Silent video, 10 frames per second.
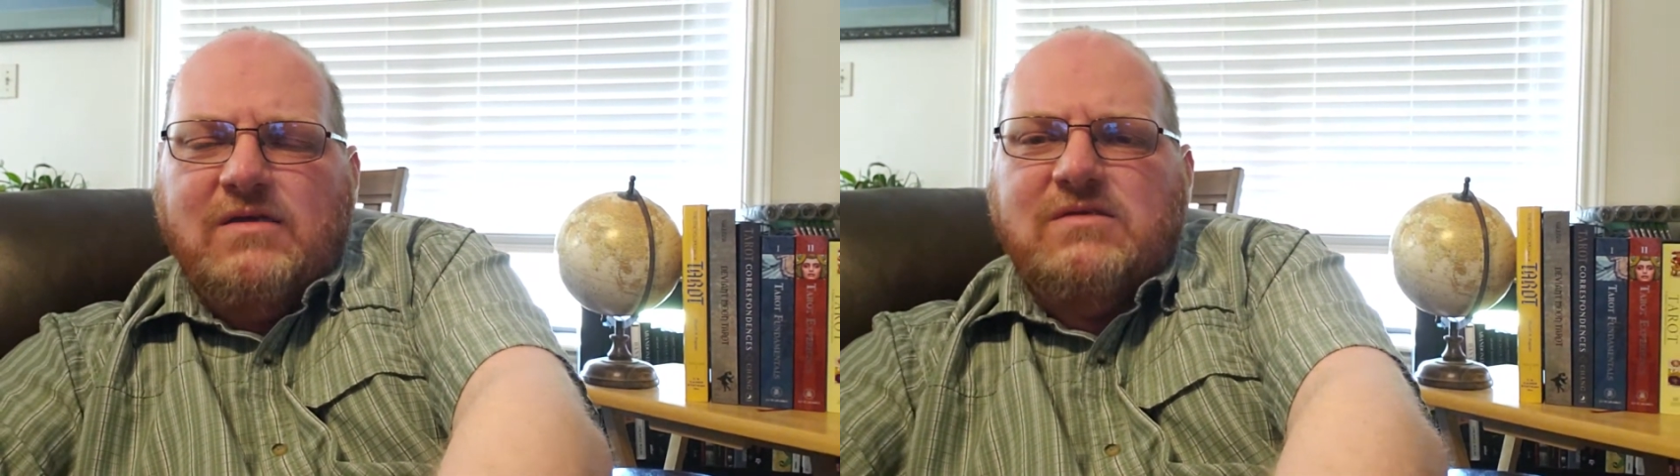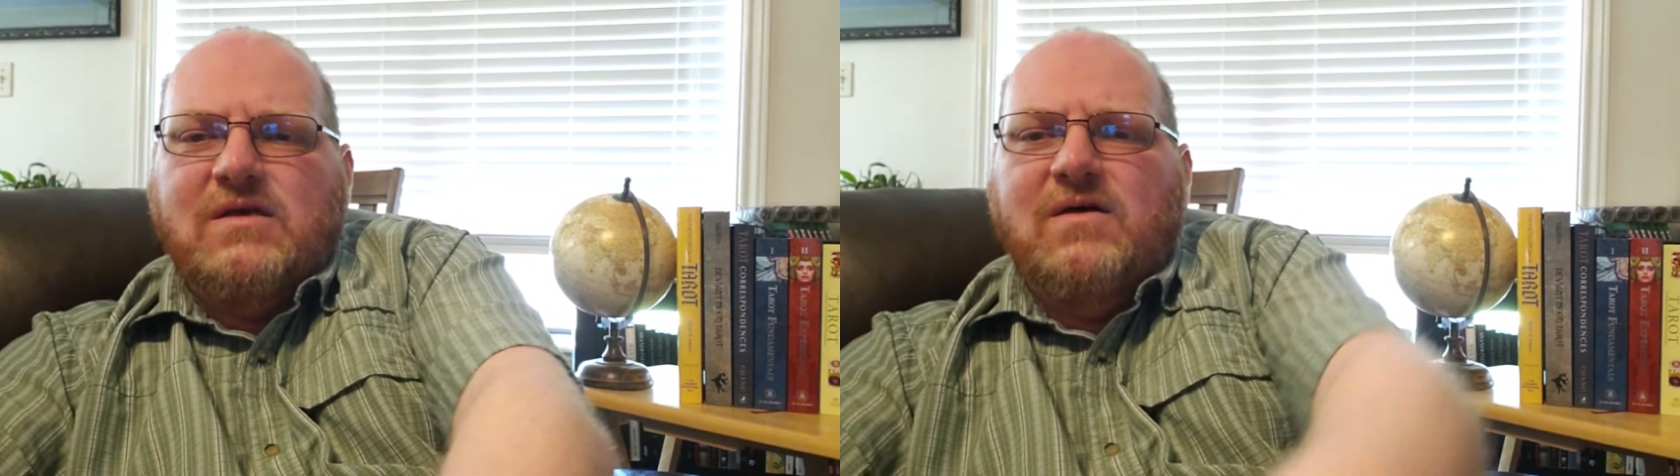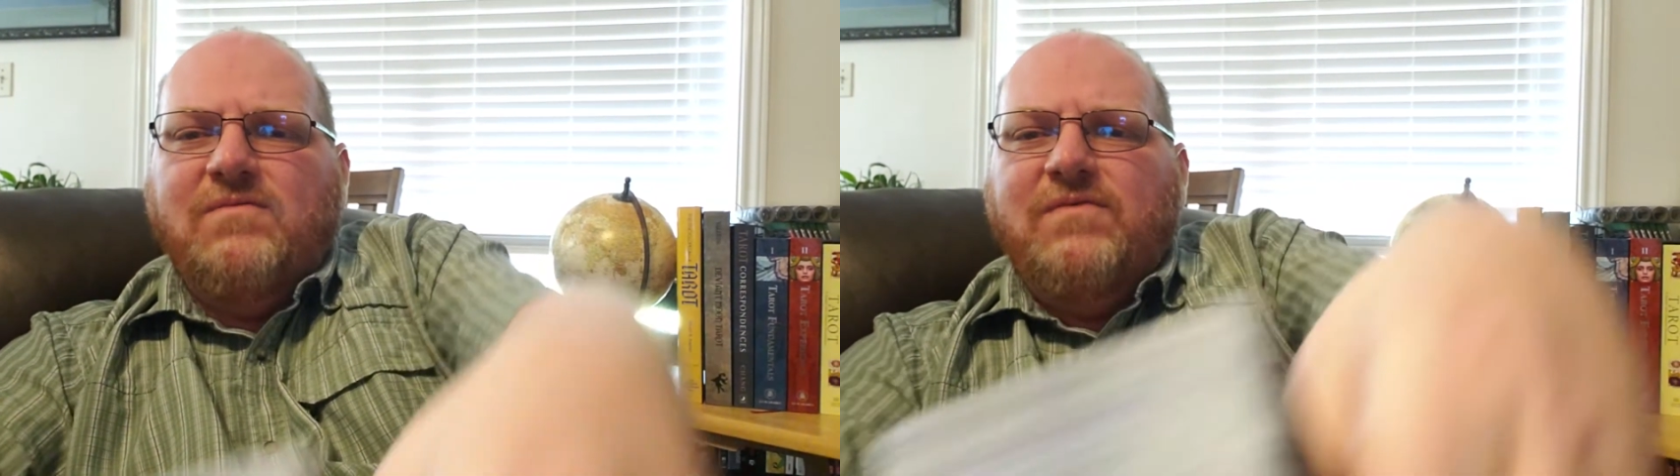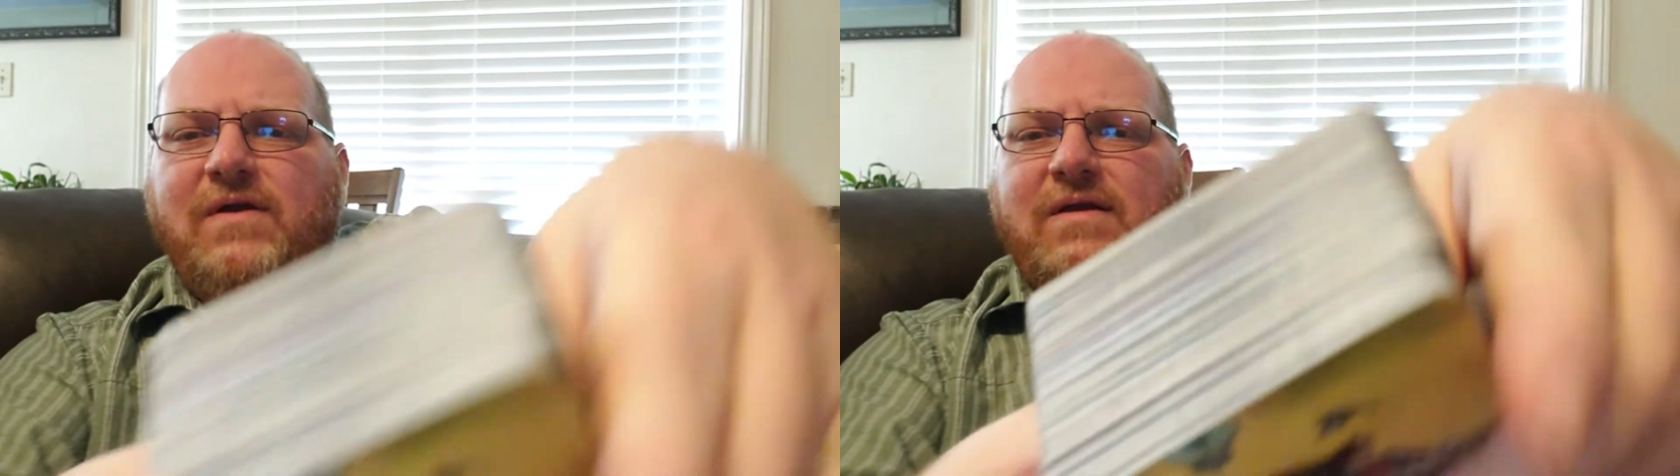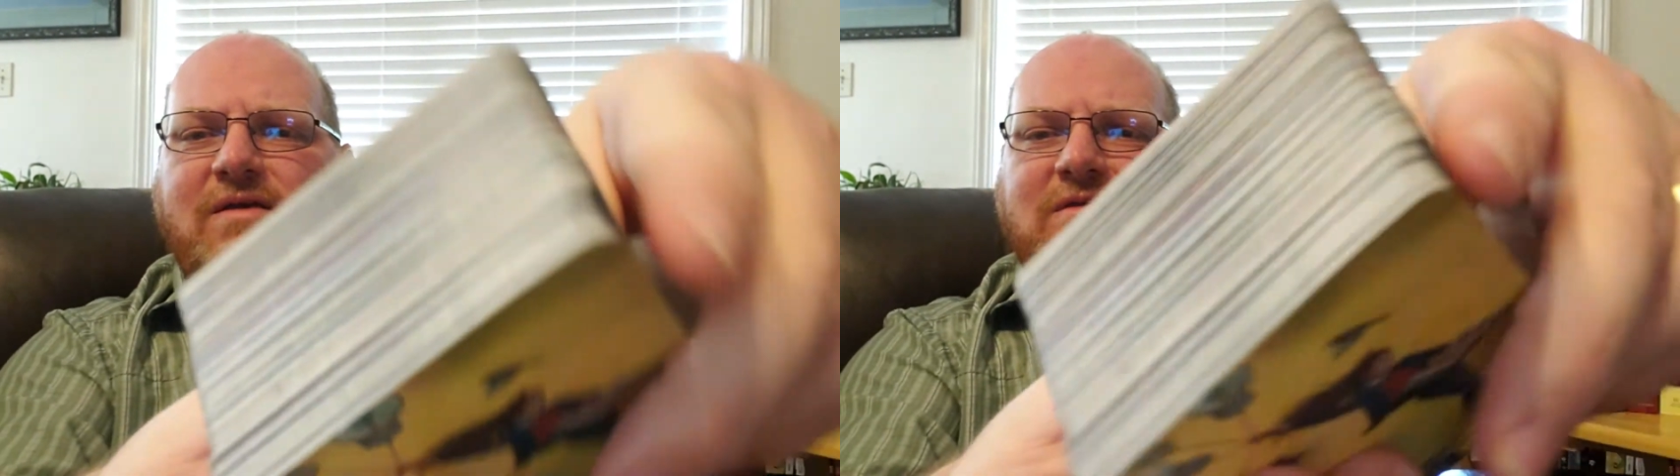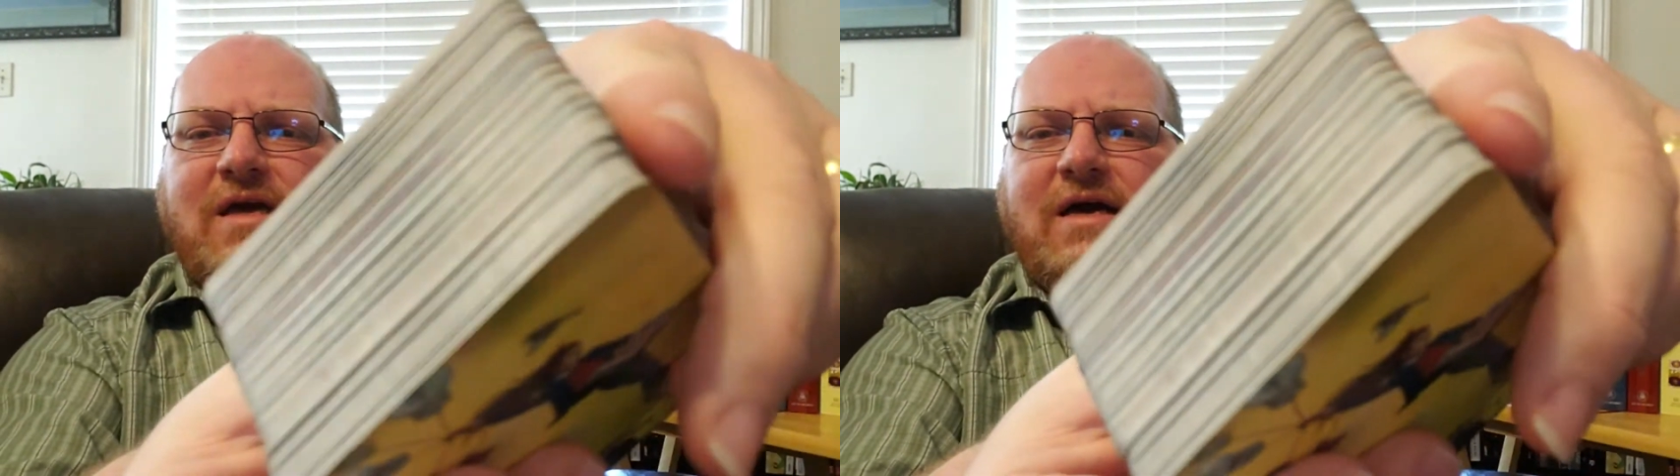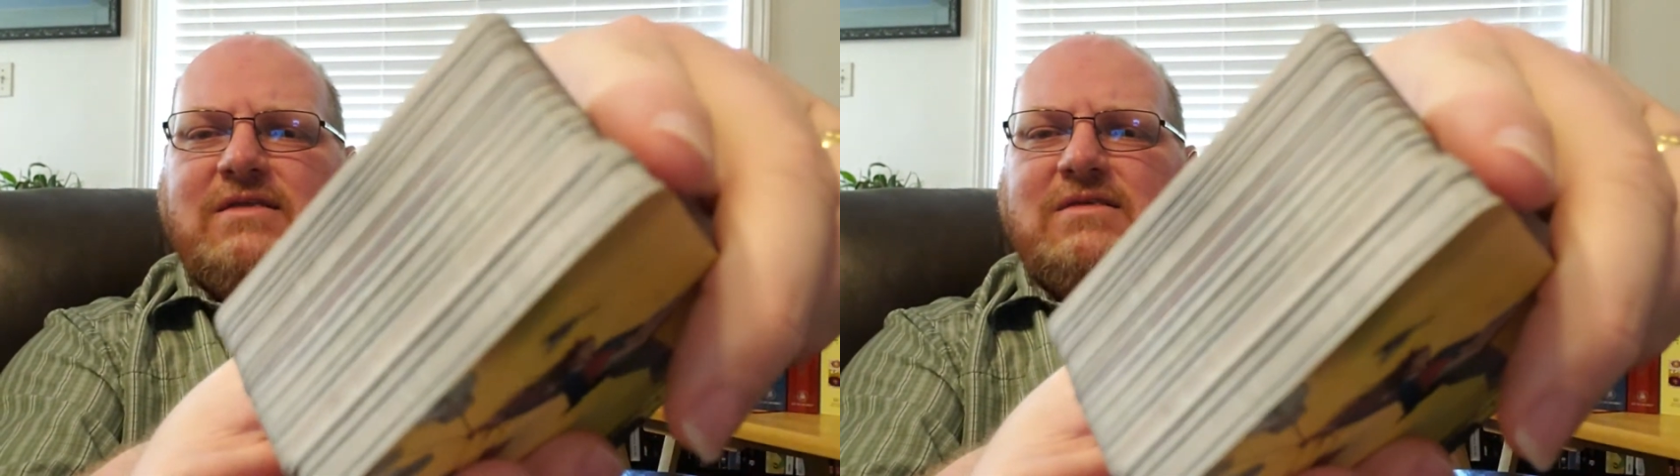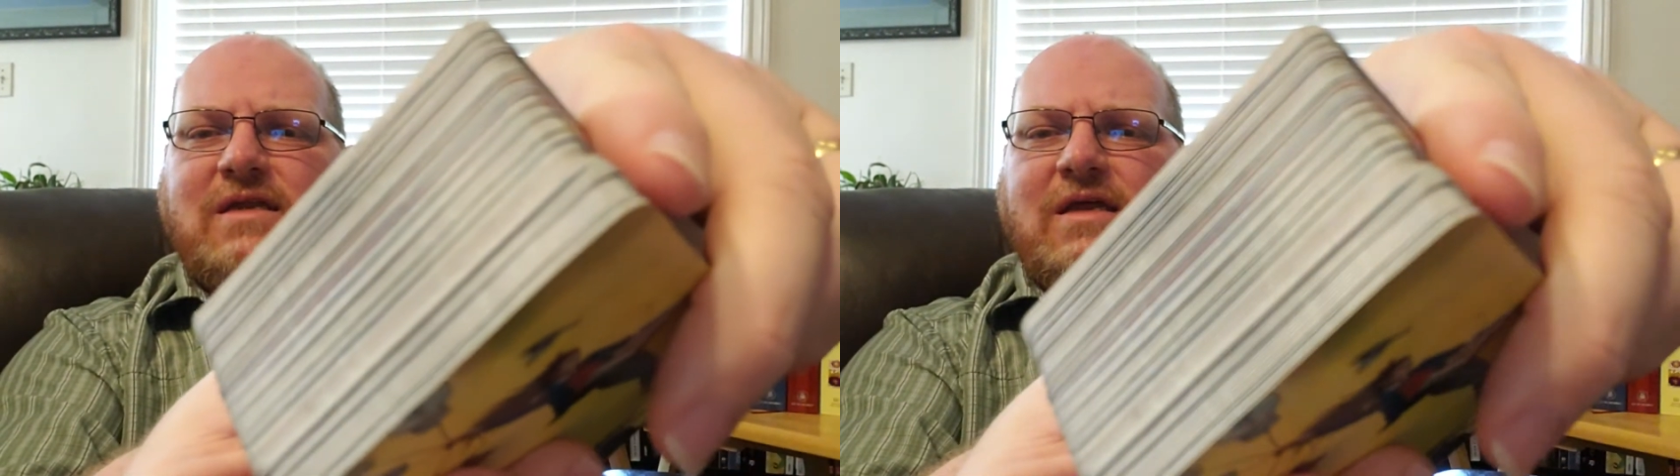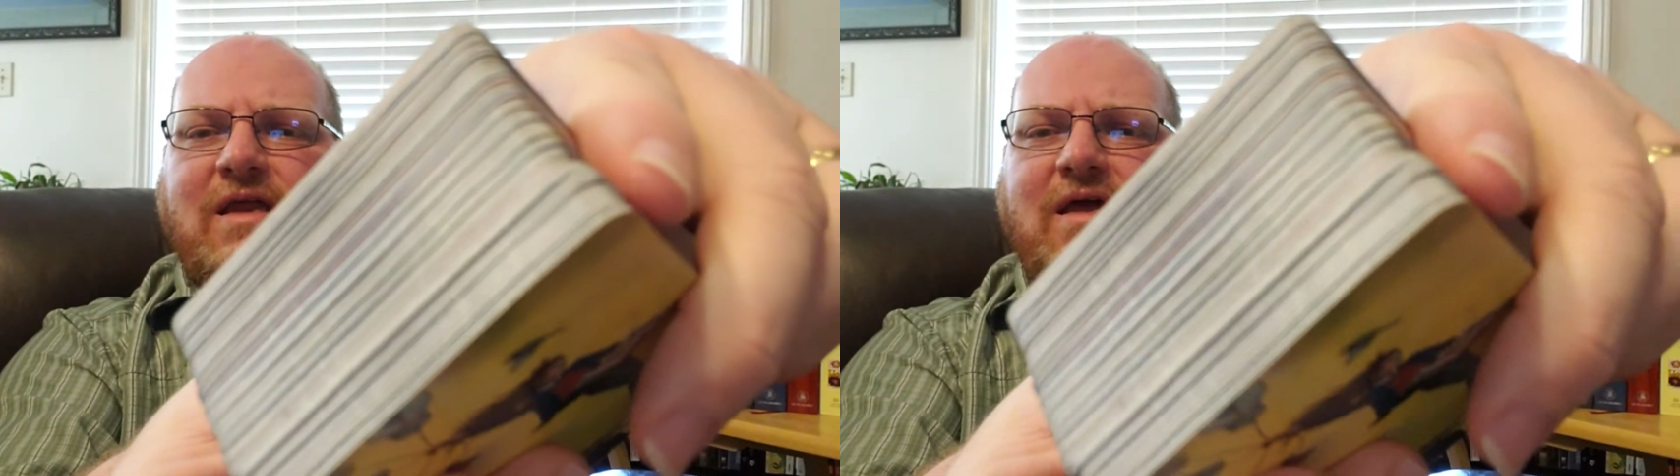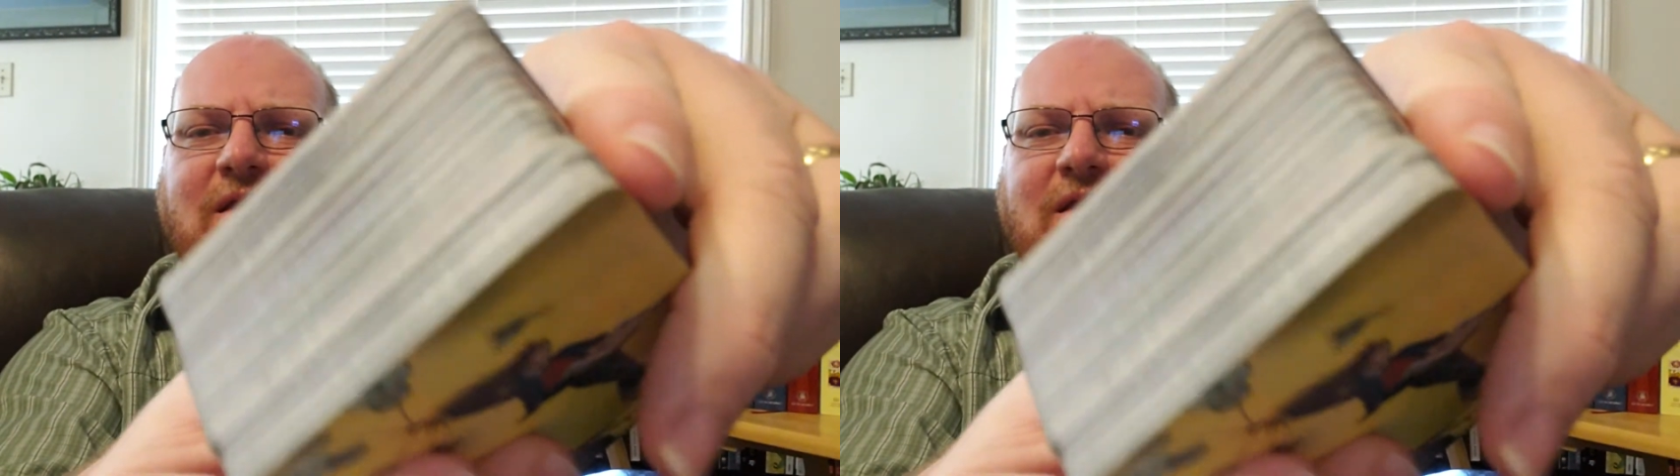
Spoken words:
some various cuts in it, and